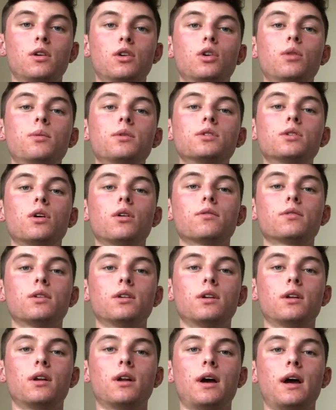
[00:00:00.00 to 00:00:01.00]
Humans often
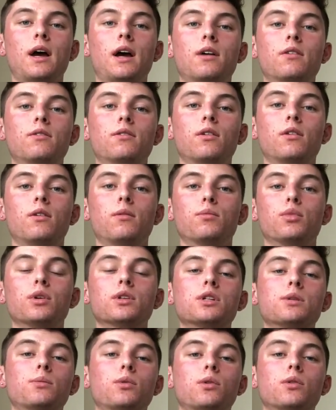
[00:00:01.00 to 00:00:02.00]
have
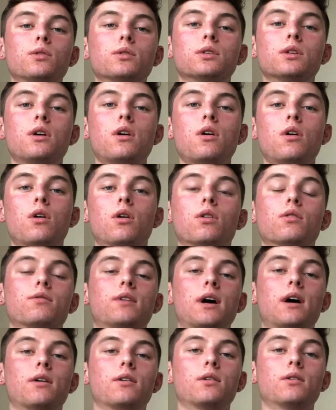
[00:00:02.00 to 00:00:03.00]
principles or
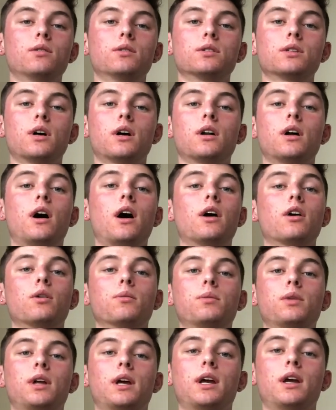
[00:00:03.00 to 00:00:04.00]
values on a
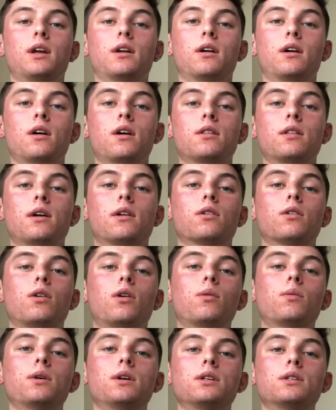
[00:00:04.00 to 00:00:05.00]
higher plane that are
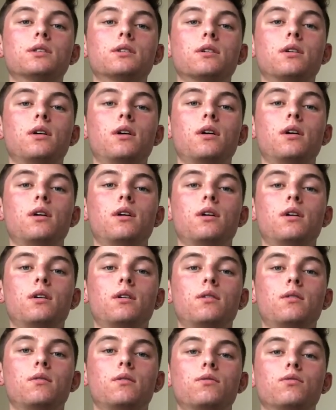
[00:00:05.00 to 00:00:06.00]
always
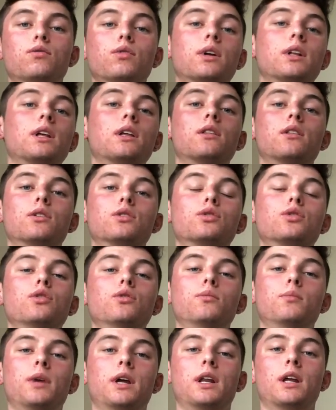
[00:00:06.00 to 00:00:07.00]
really the true
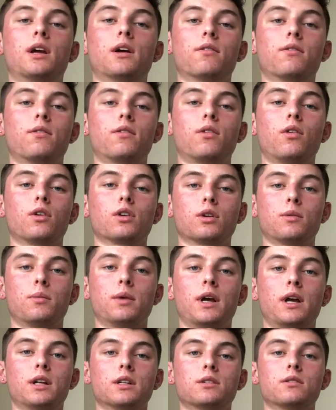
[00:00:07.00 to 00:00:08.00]
meaning of our
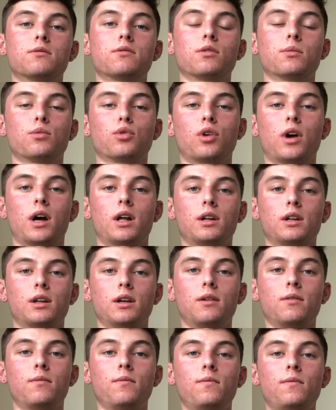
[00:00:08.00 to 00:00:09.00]
debates for
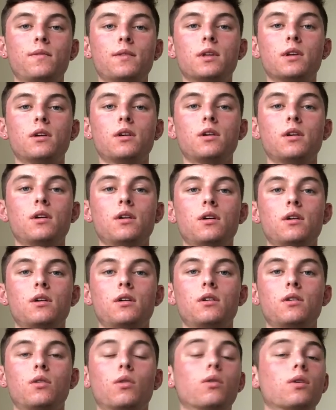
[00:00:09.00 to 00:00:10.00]
morality,
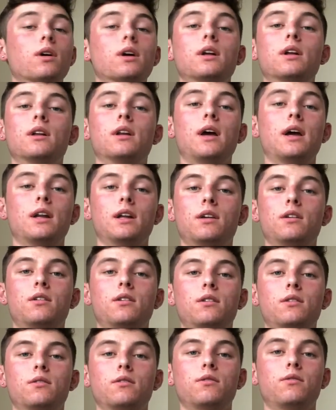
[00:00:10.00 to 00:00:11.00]
or in any
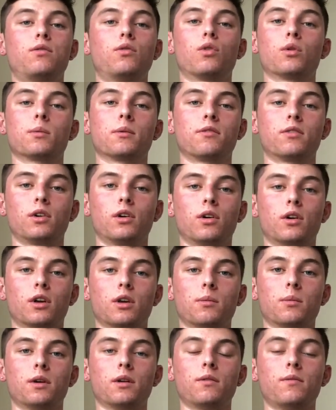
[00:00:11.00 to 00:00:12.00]
form of an
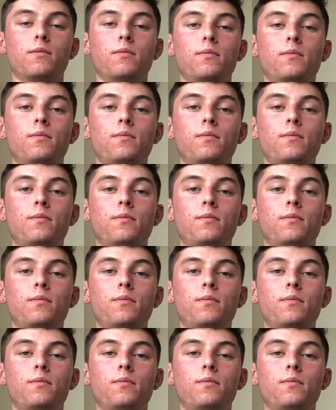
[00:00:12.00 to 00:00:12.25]
argument.